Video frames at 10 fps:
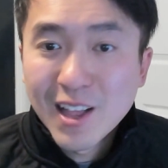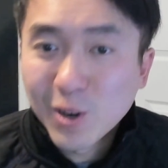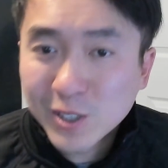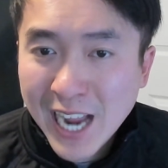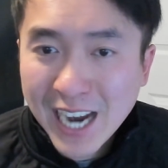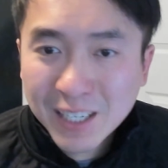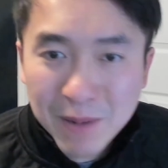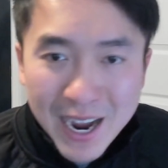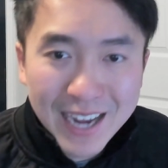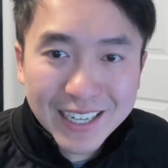They're attacked
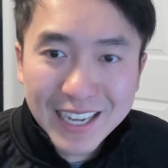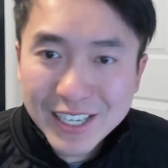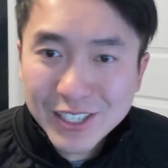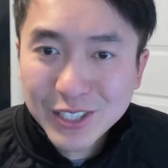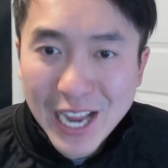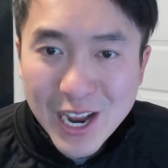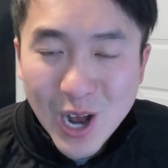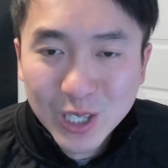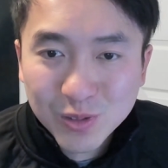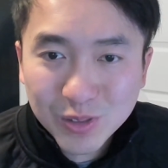by a
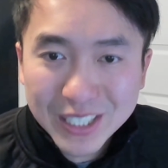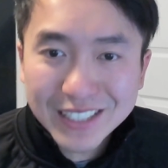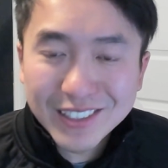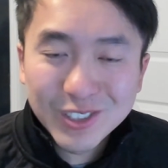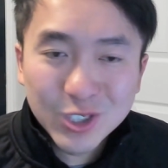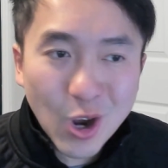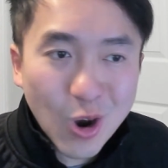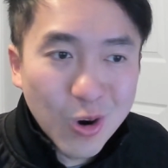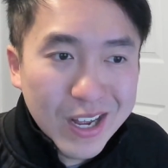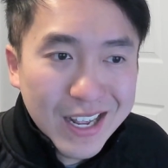chaos fleet.
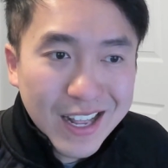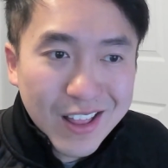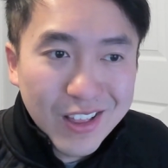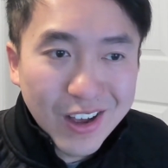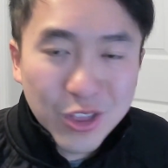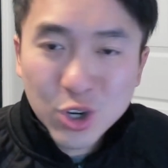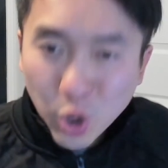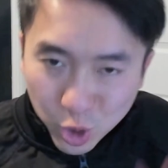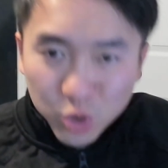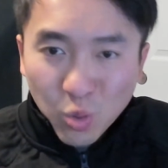So the
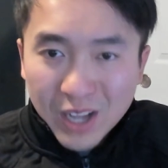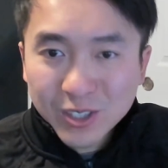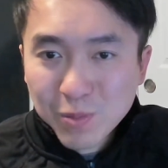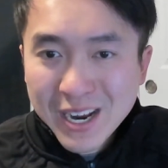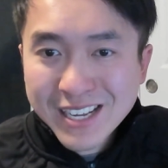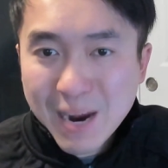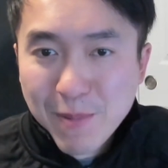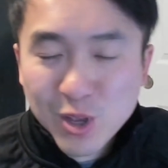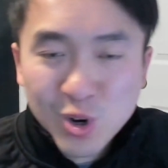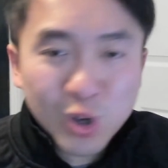cursed ones are being attacked
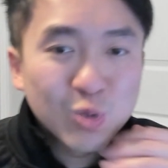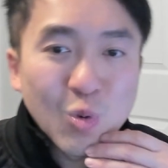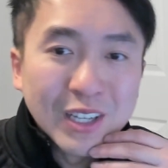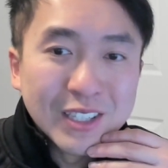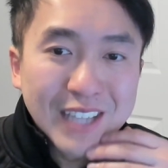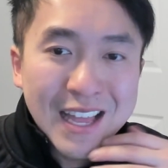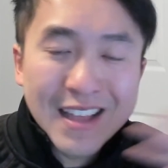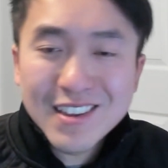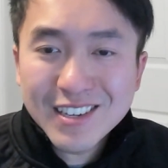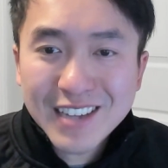by the cursed ones,
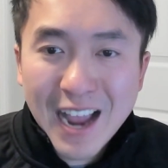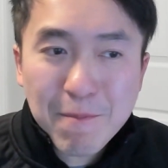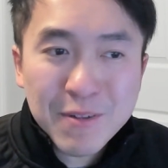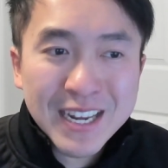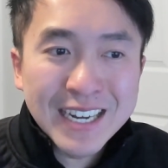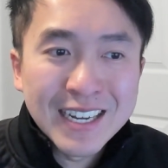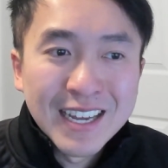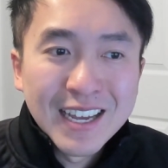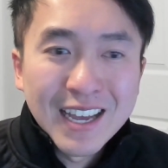and this is happening.